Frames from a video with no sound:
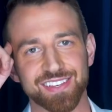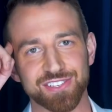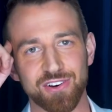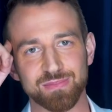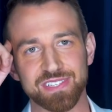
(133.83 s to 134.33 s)

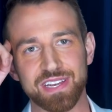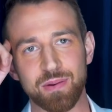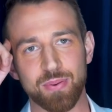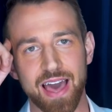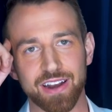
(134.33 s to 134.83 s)
So I'm seeing a
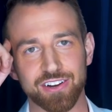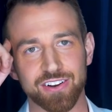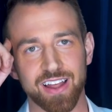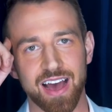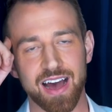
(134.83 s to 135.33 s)

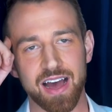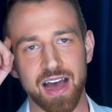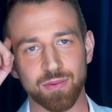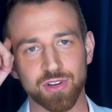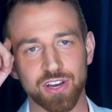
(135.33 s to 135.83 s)
pattern. Uh,
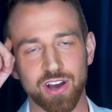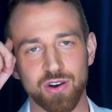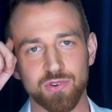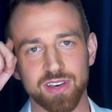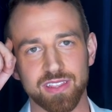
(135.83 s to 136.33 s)
I'm gonna go
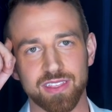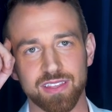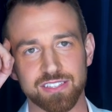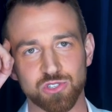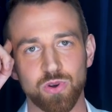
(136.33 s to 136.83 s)
with
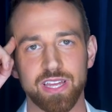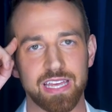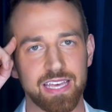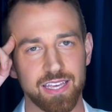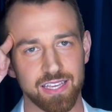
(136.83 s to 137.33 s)
Sweet
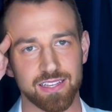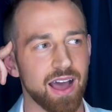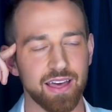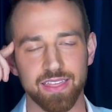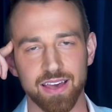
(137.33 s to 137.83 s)
Heat.
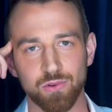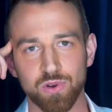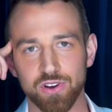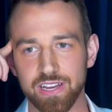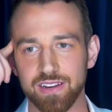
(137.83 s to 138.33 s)
I think we
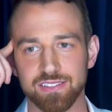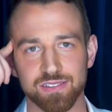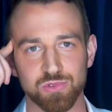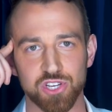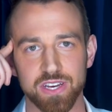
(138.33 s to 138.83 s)
were eating
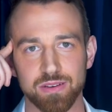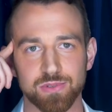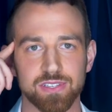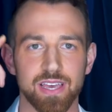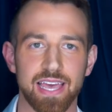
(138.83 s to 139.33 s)
some
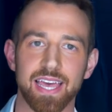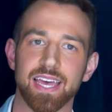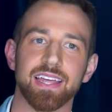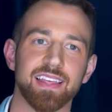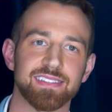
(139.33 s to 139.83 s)
chips
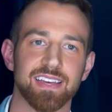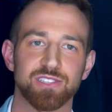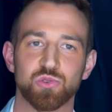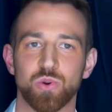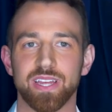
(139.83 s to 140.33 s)
and they said
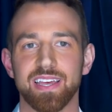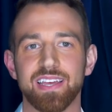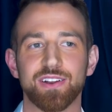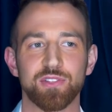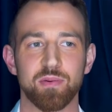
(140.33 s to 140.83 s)
Sweet
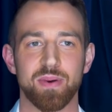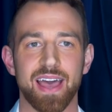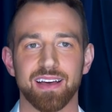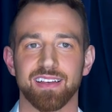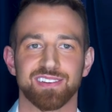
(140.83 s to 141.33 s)
Heat on the
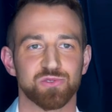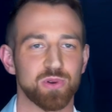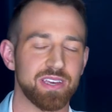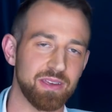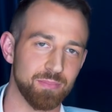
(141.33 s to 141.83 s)
bag, like
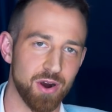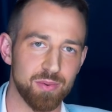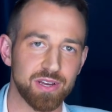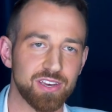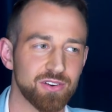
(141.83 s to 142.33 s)
Sweet Heat
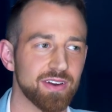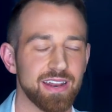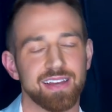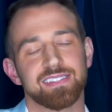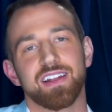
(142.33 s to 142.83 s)
Barbecue,
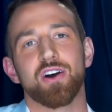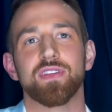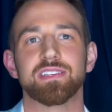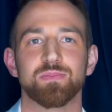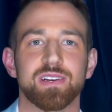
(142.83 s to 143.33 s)
and I said, oh,
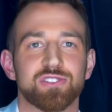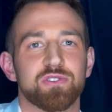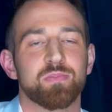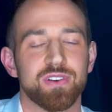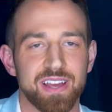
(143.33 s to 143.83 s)
that's my
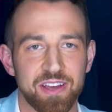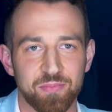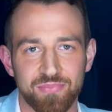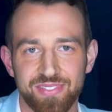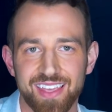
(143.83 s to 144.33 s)
stripper name,
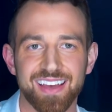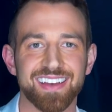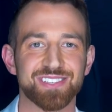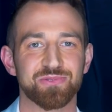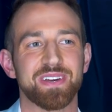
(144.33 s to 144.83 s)

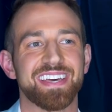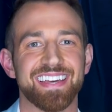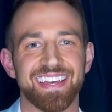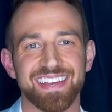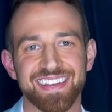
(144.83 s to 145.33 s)
Sweet
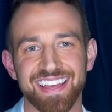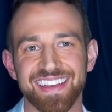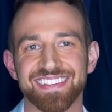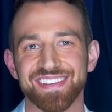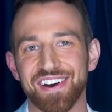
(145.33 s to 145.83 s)
Heat.
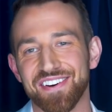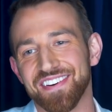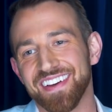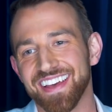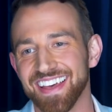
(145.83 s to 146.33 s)
So
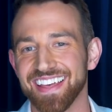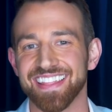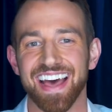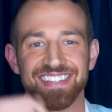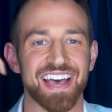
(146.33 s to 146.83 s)

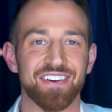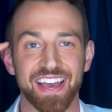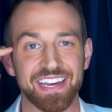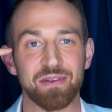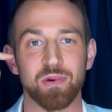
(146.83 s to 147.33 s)
that's how that came